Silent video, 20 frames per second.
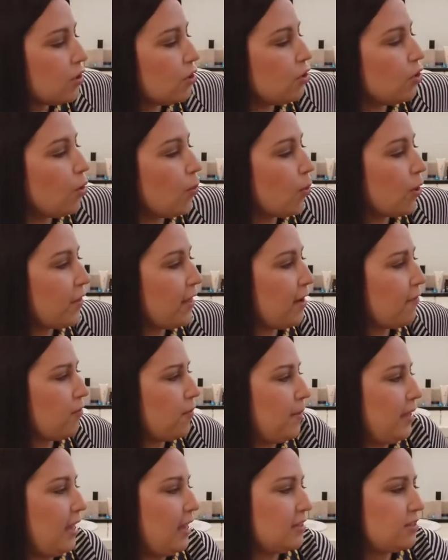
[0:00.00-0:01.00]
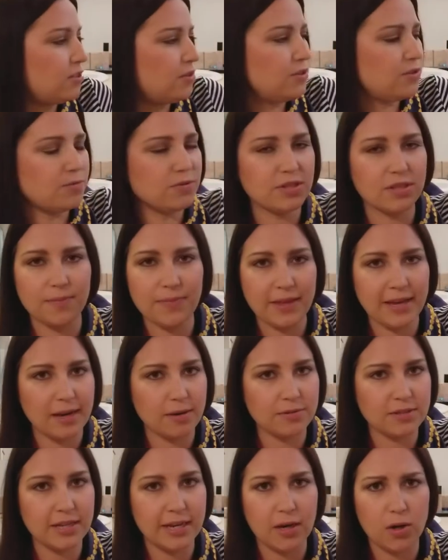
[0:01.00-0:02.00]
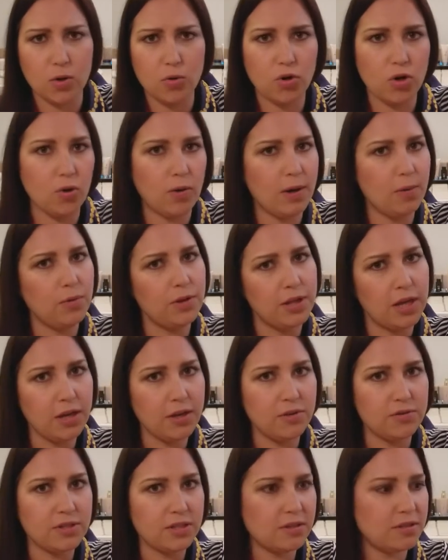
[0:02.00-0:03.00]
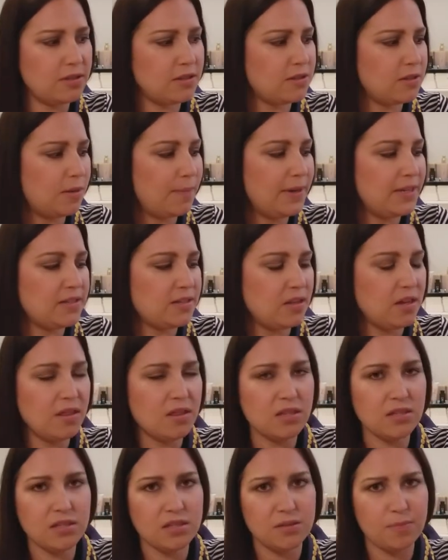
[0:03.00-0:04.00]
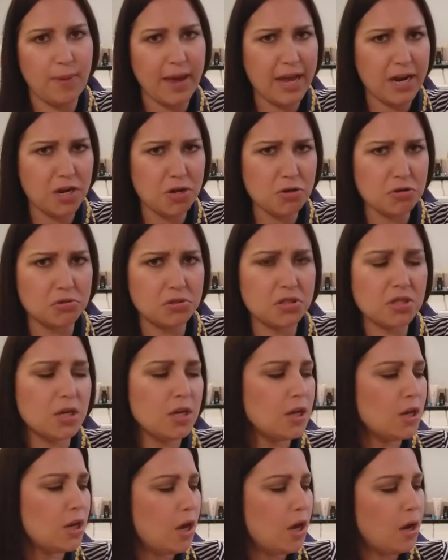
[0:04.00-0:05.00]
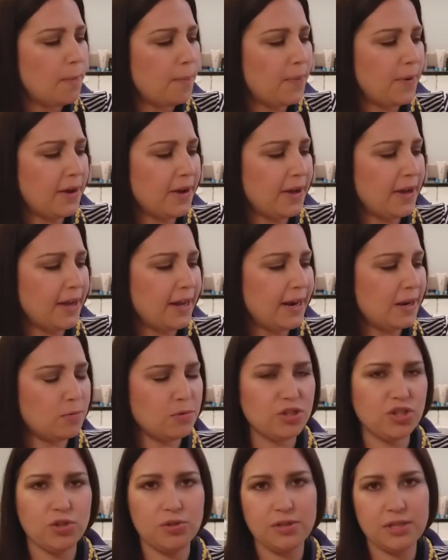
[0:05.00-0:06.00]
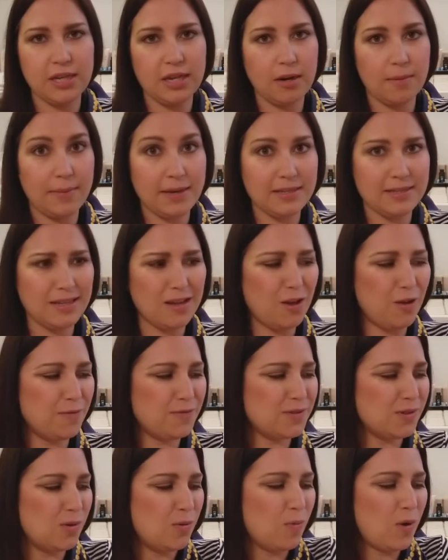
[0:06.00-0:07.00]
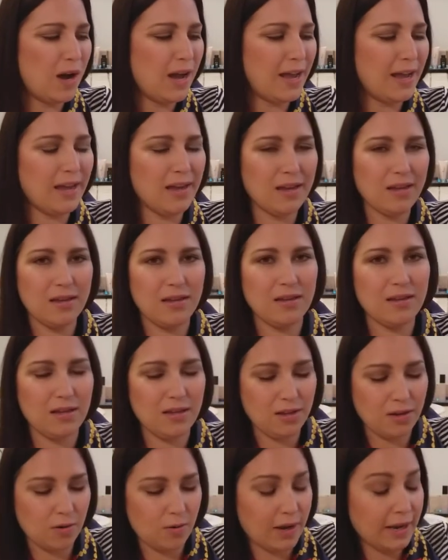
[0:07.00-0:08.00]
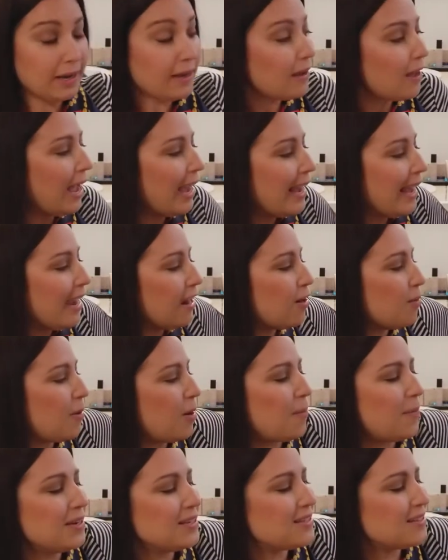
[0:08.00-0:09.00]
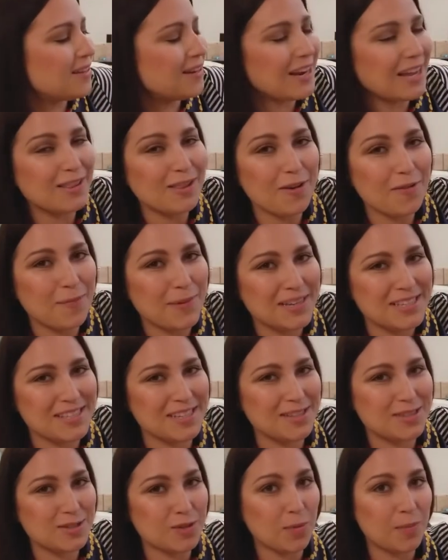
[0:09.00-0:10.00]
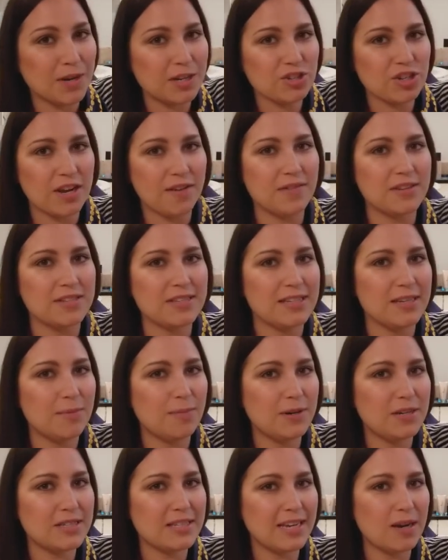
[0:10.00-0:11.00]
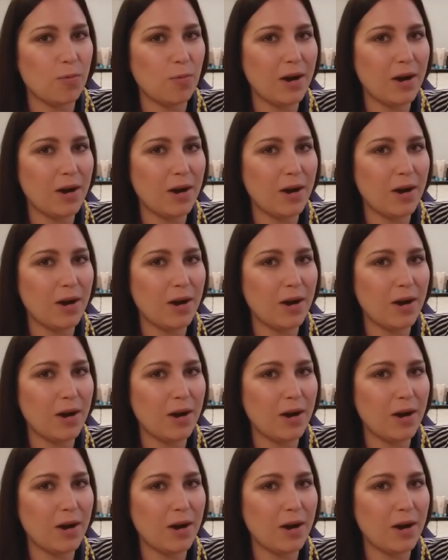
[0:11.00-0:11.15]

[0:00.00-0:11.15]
No more of that for me. So this was something I was like, oh no, I will not use this on my son. This is bad news. But I was using it on myself. So why, you know, I, I care about my son. I love my son so much, obviously, but it's like,